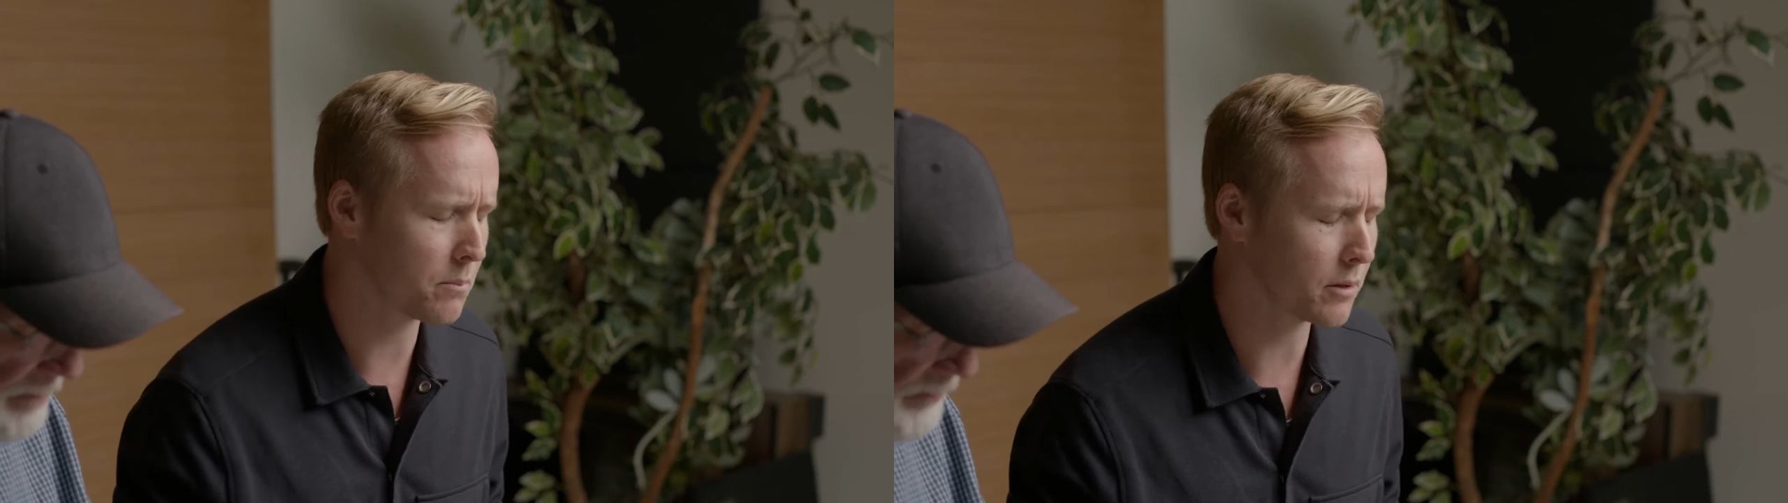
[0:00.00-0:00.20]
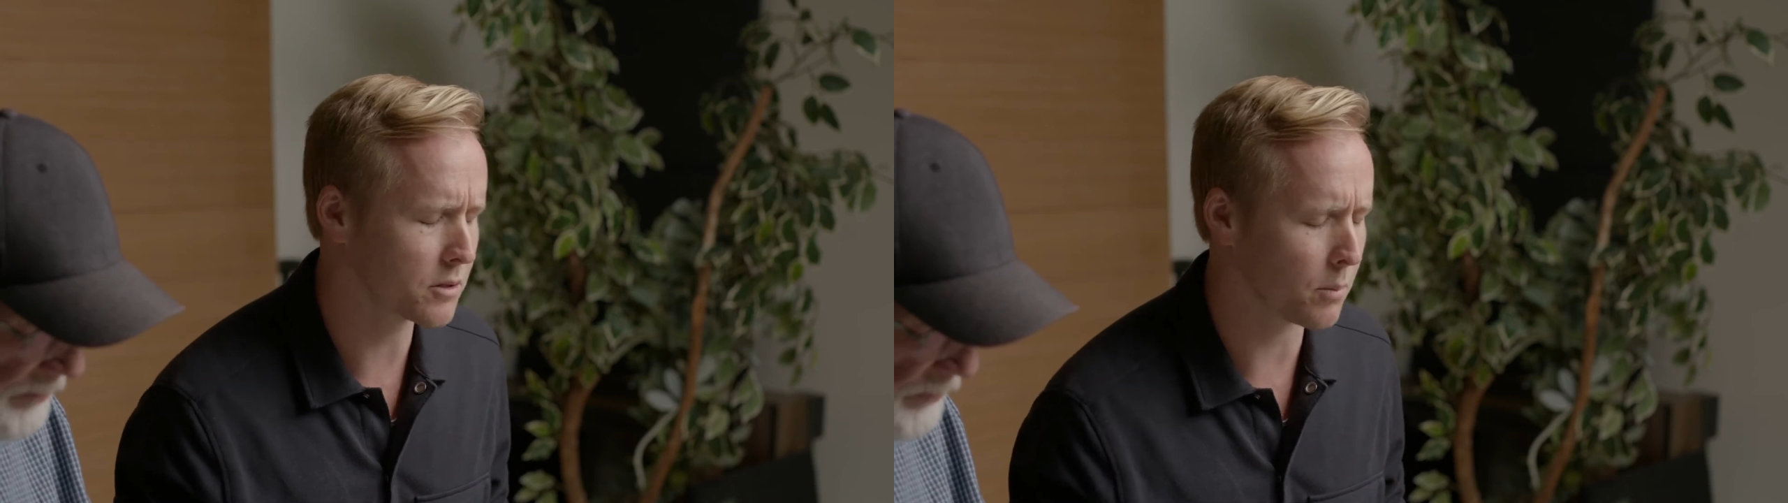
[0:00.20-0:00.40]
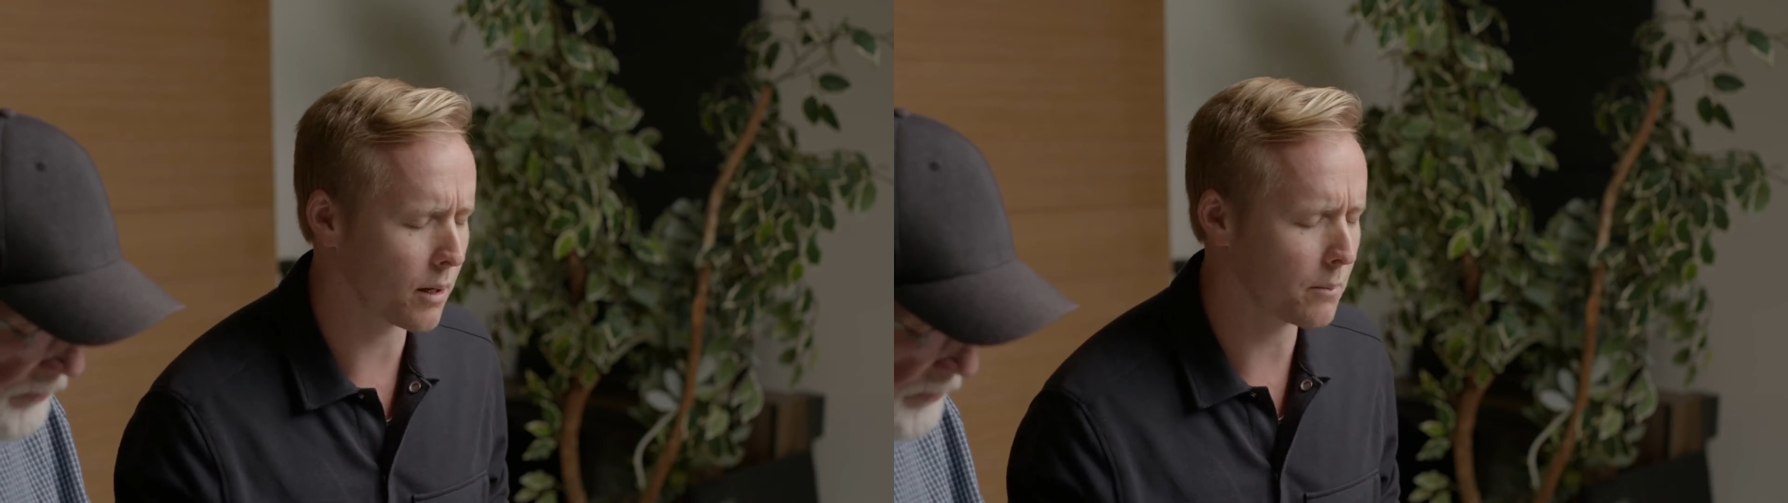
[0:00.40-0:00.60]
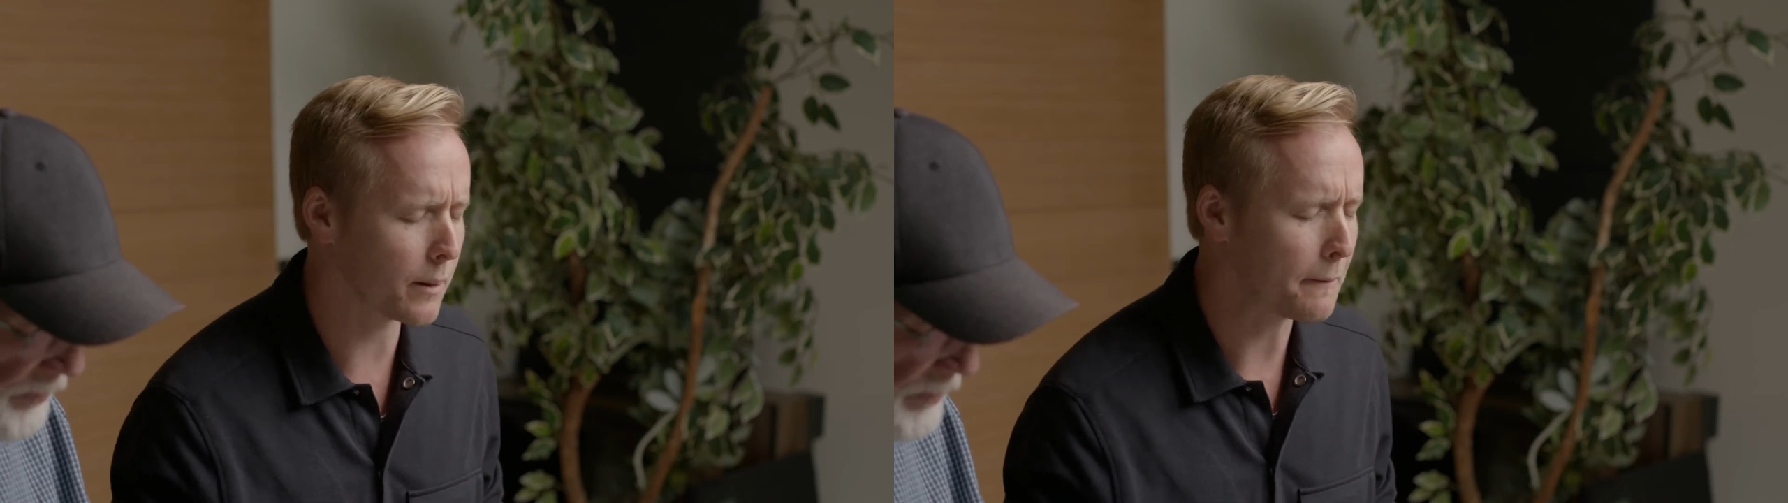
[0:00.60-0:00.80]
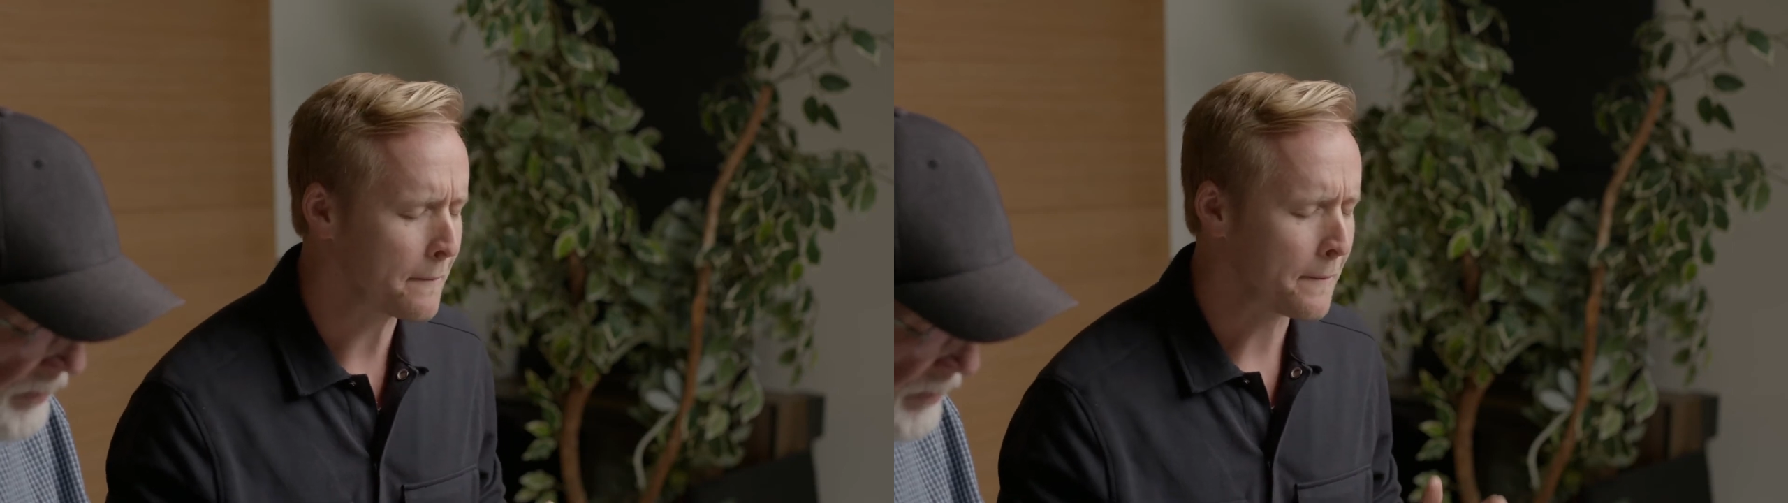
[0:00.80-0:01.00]
built upon
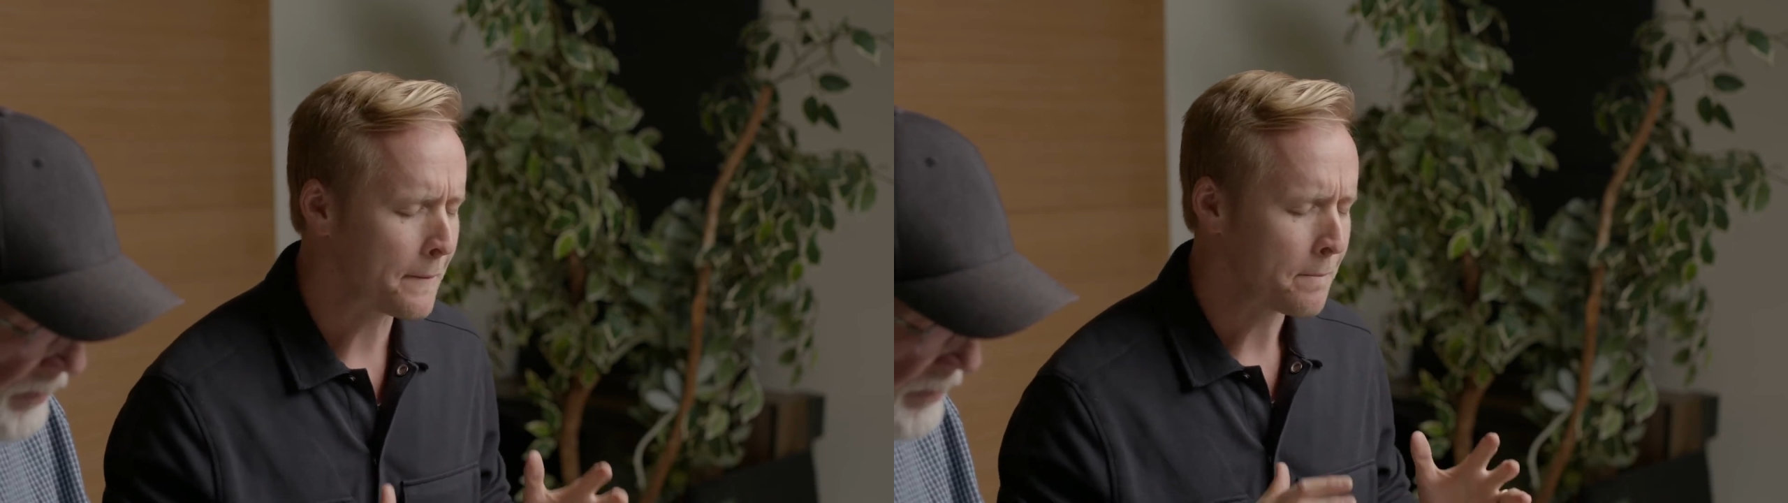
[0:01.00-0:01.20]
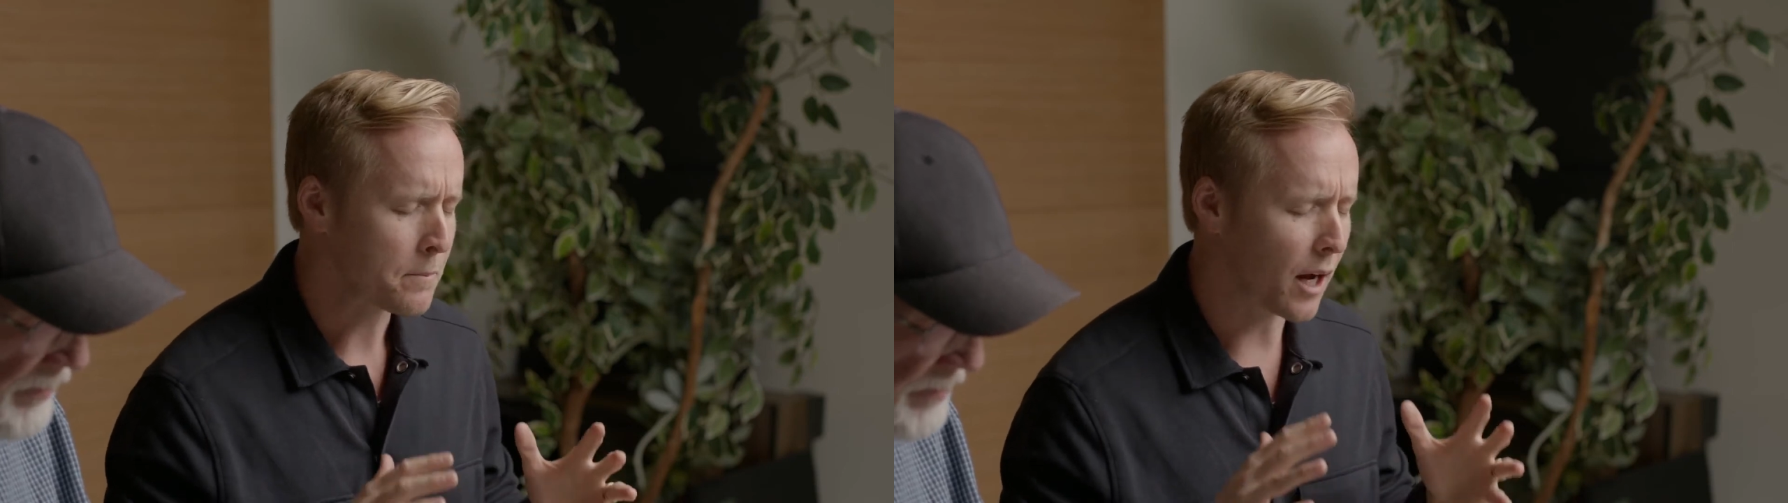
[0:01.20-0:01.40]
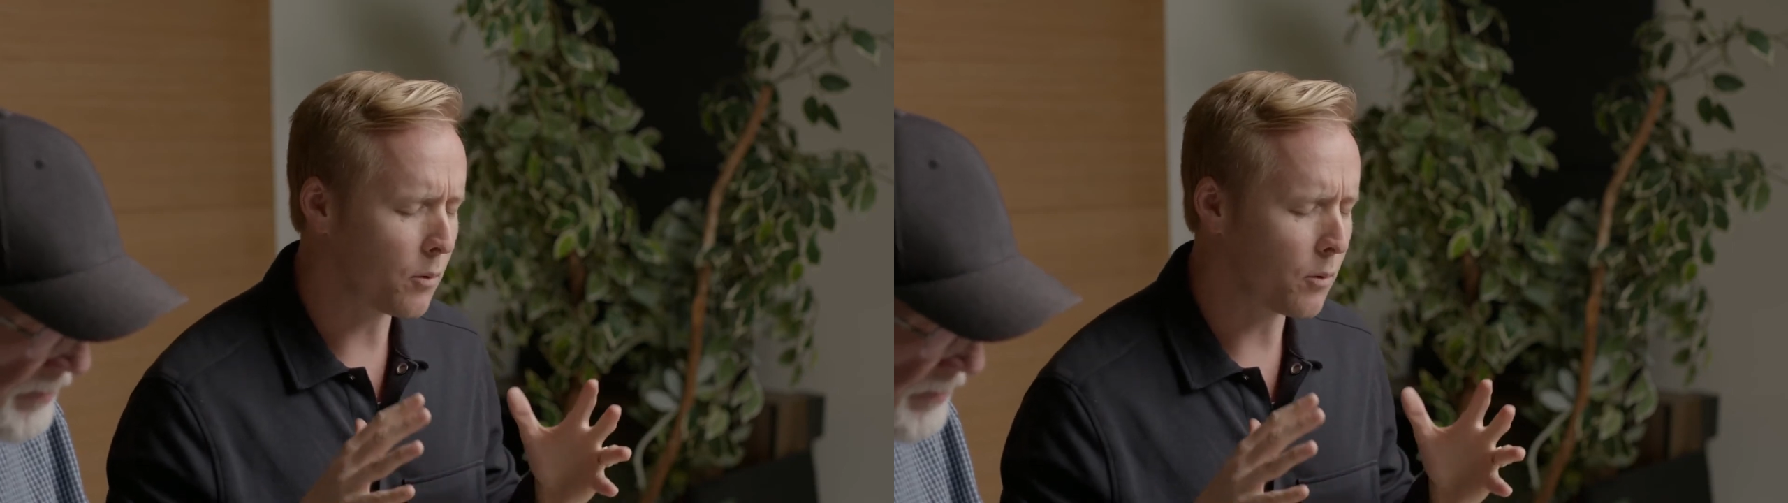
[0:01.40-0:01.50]
but mm-hmm.